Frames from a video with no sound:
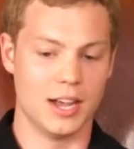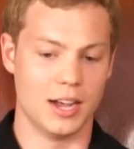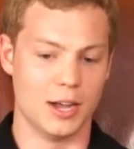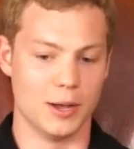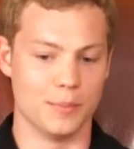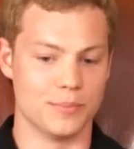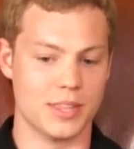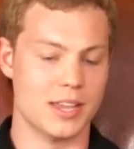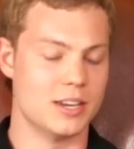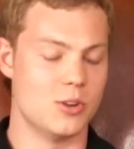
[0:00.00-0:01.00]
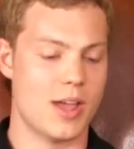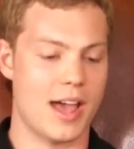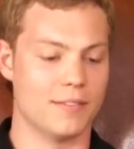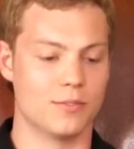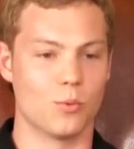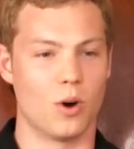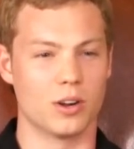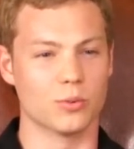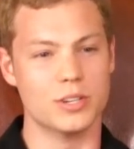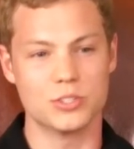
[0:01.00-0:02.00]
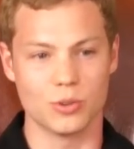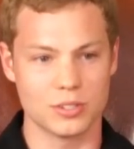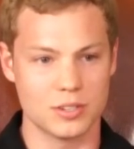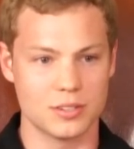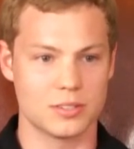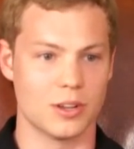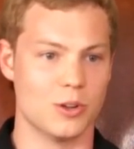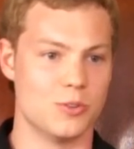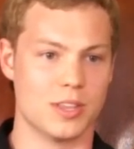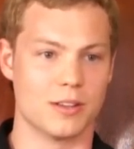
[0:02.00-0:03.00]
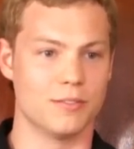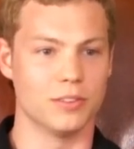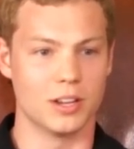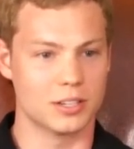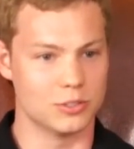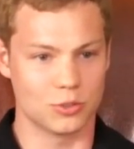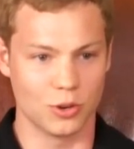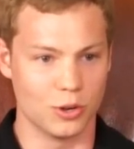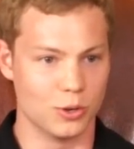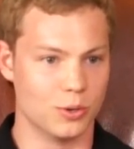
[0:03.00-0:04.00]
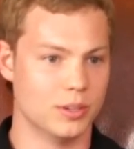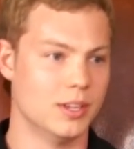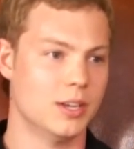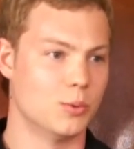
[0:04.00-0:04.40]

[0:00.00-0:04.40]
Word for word: Um, then you have water resources, so you think of flood control.